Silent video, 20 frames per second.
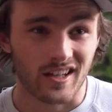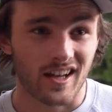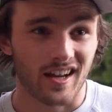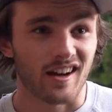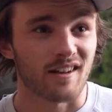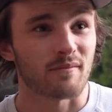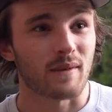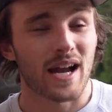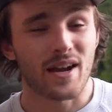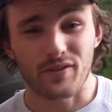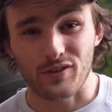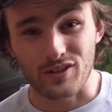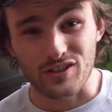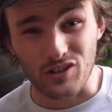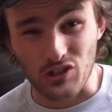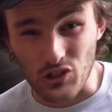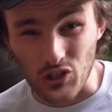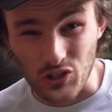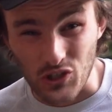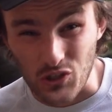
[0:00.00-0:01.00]
Um, I haven't
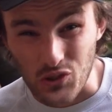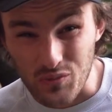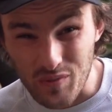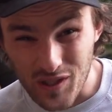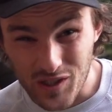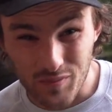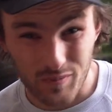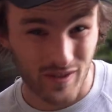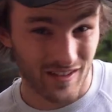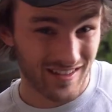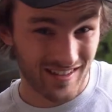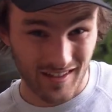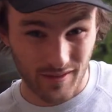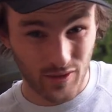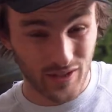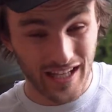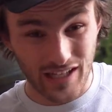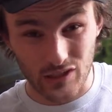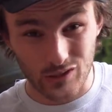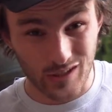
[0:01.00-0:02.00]
looked at too much, but you know,
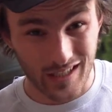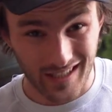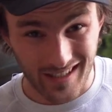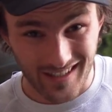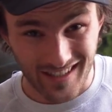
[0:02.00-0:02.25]
take a look at it.